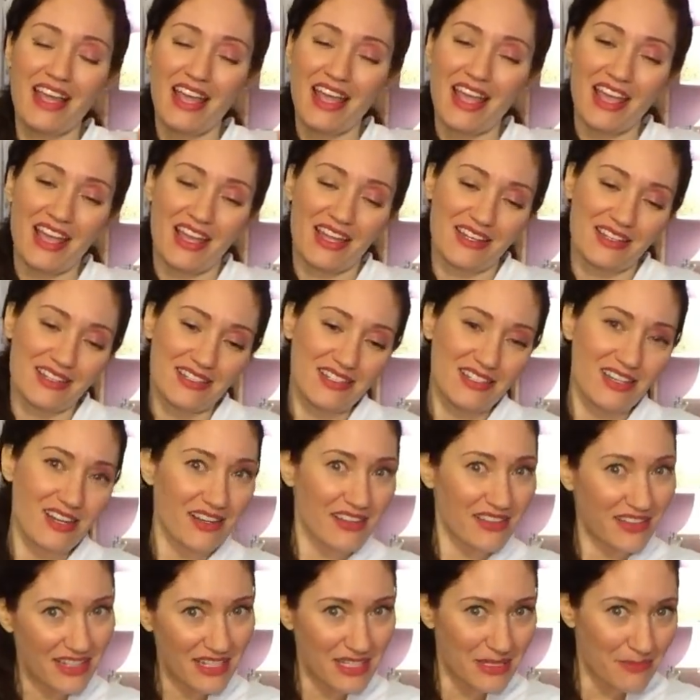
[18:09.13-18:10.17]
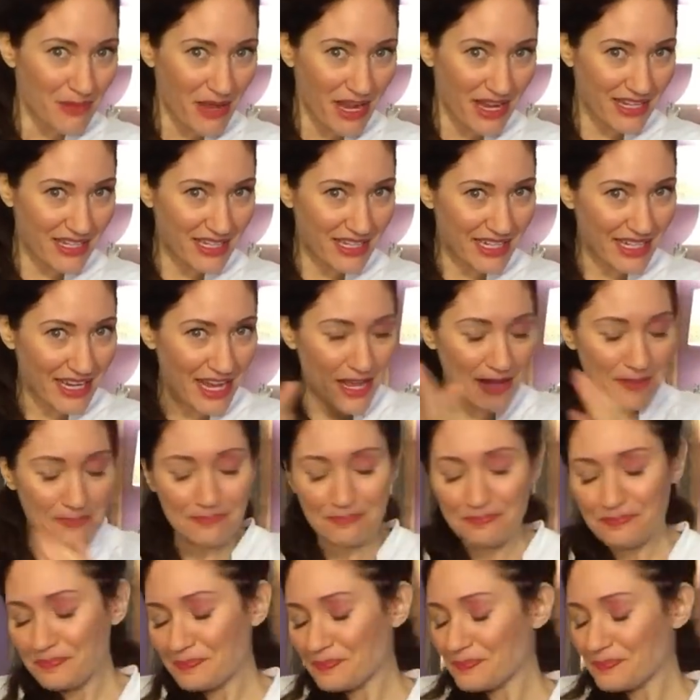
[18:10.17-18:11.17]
and tuck things back in again.